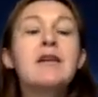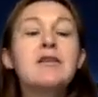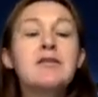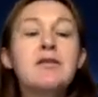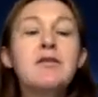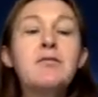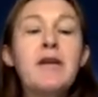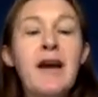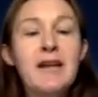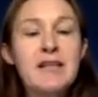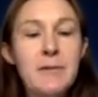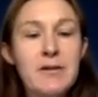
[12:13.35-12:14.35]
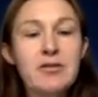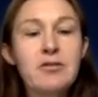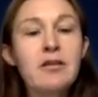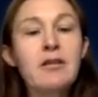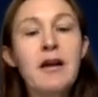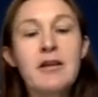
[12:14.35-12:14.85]
So we had a special
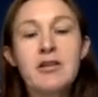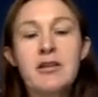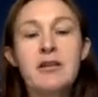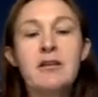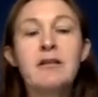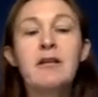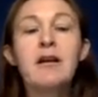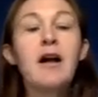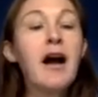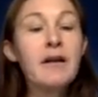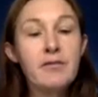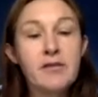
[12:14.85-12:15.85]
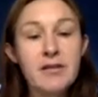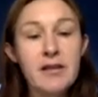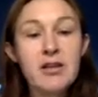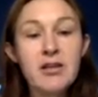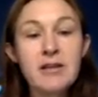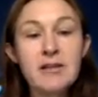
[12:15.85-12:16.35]
collection,
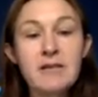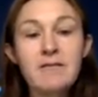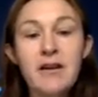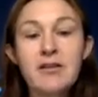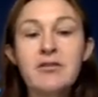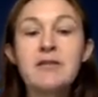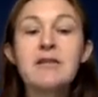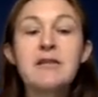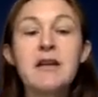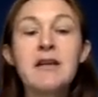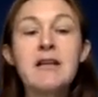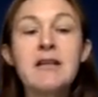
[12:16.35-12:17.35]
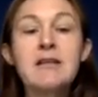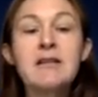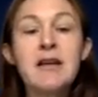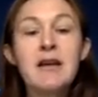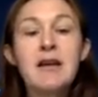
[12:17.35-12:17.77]
Conversations in Veteran Studies,